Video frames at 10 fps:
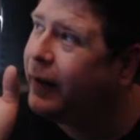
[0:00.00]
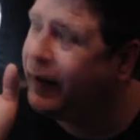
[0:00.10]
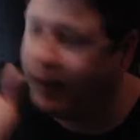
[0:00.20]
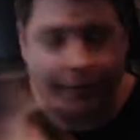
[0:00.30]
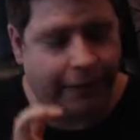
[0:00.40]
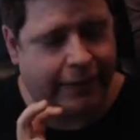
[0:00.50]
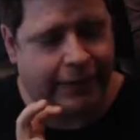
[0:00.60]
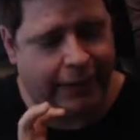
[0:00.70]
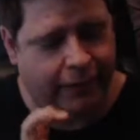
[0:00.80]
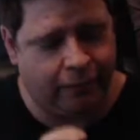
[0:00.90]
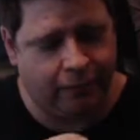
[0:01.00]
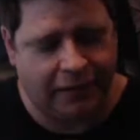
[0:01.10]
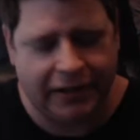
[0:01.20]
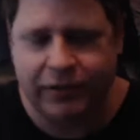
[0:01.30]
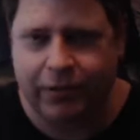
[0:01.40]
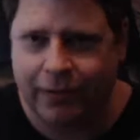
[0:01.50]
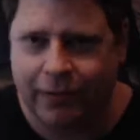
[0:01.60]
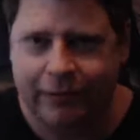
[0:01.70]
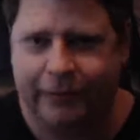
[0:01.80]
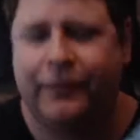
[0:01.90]
Now, the
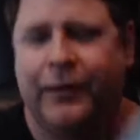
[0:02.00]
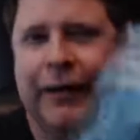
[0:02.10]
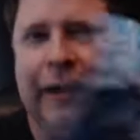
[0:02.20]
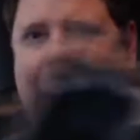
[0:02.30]
retro one of